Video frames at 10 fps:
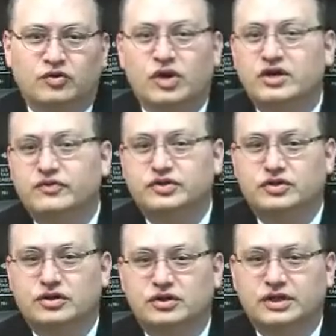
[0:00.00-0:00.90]
Your rate of
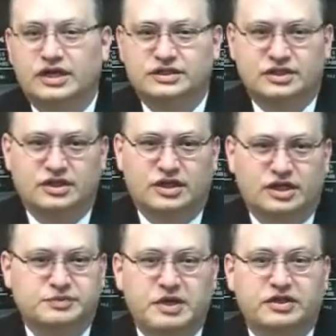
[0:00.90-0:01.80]
return as
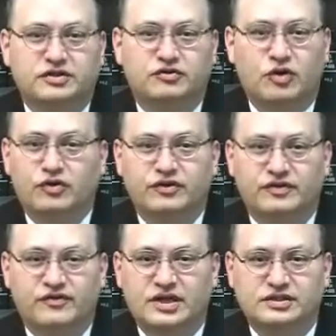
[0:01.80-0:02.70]
an expected growth
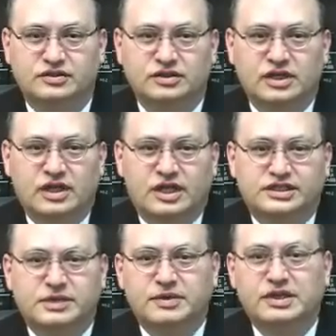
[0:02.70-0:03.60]
investor
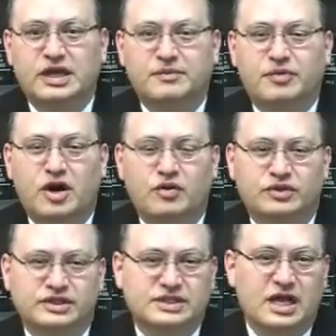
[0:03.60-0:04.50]
is typically on par
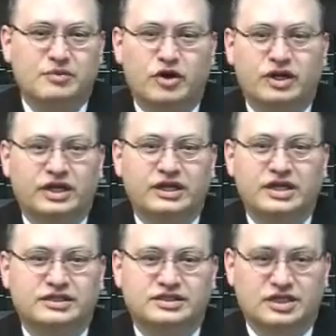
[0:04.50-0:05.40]
with the stock market
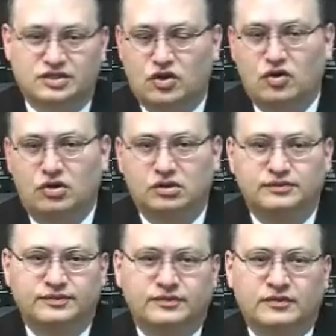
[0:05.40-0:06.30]
indexes as a whole.
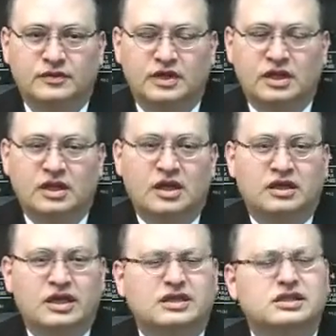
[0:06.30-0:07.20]

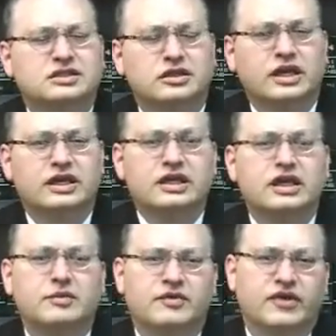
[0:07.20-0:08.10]
Next, let's look at
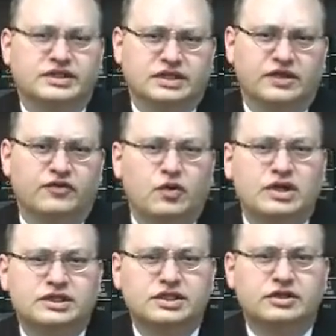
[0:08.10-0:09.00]
income investing. If you
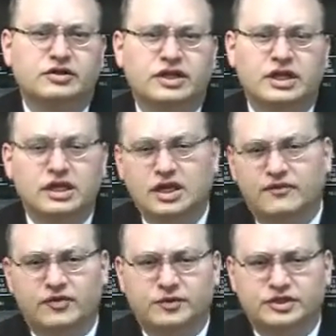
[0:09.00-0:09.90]
want to see your
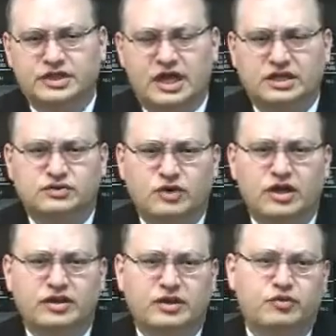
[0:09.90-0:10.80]
income from your stocks
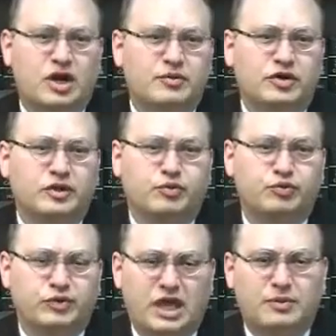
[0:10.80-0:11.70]
rather than primarily
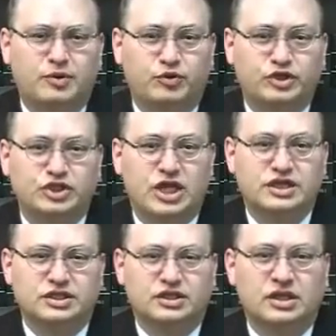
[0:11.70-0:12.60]
capital
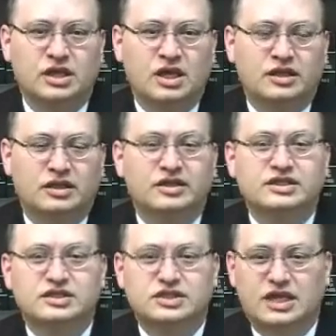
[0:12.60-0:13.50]
appreciation, then
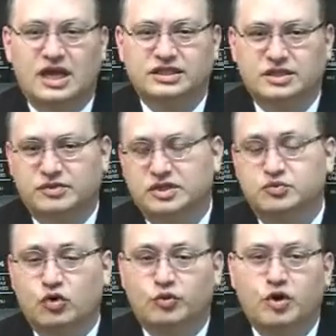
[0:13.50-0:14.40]
this is the concept
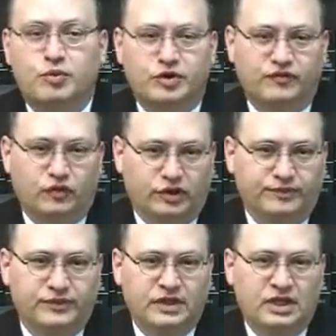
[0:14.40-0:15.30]
that's more appropriate for you.